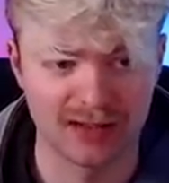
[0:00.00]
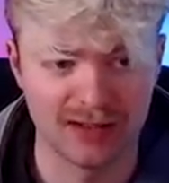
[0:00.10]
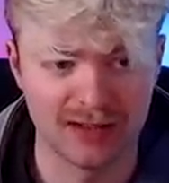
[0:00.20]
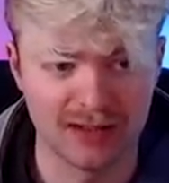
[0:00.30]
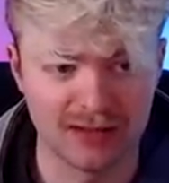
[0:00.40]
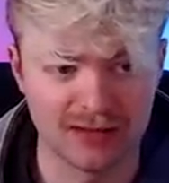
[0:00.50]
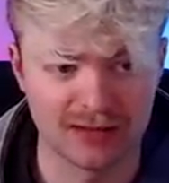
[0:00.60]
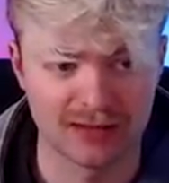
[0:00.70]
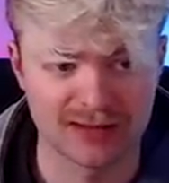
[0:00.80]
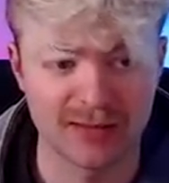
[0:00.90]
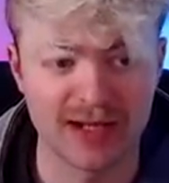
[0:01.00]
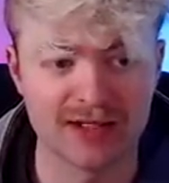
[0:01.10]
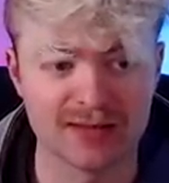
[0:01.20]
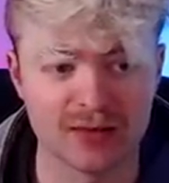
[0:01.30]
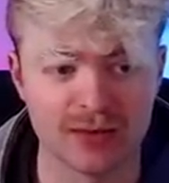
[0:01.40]
Uh, some
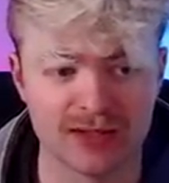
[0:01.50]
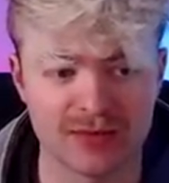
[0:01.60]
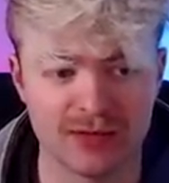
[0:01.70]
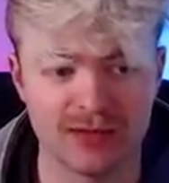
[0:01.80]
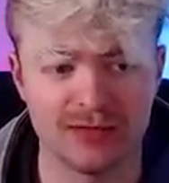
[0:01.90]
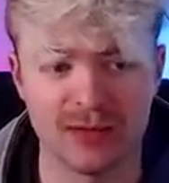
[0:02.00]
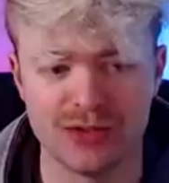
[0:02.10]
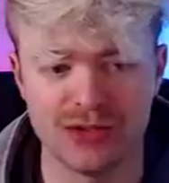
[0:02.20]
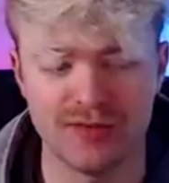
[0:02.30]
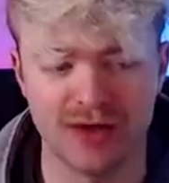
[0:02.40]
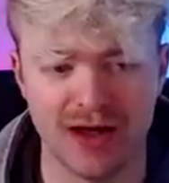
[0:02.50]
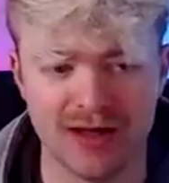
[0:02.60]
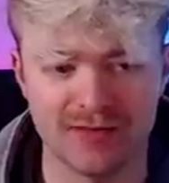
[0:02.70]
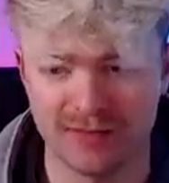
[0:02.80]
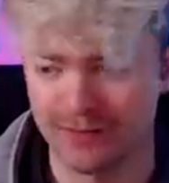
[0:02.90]
ideas to win. So I'm going to throw a
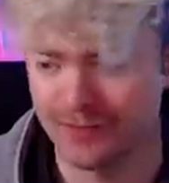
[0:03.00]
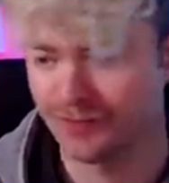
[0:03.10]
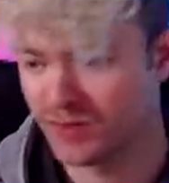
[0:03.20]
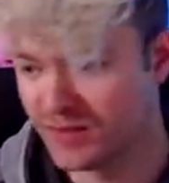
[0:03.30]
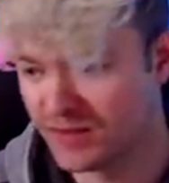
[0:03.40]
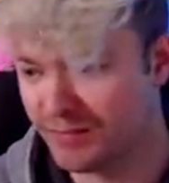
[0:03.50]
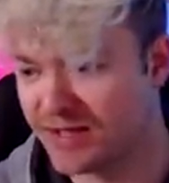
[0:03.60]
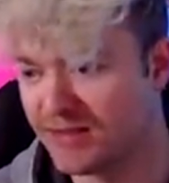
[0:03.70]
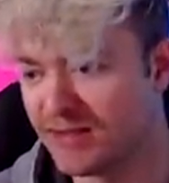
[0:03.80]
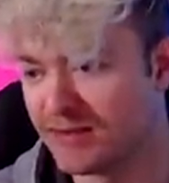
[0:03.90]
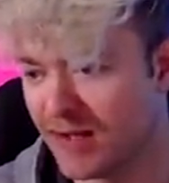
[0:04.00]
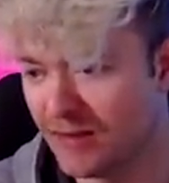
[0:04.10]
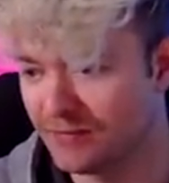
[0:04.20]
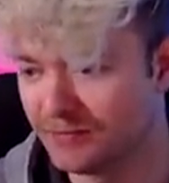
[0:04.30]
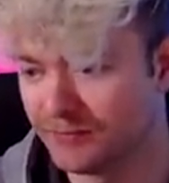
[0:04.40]
g5. Spice things up.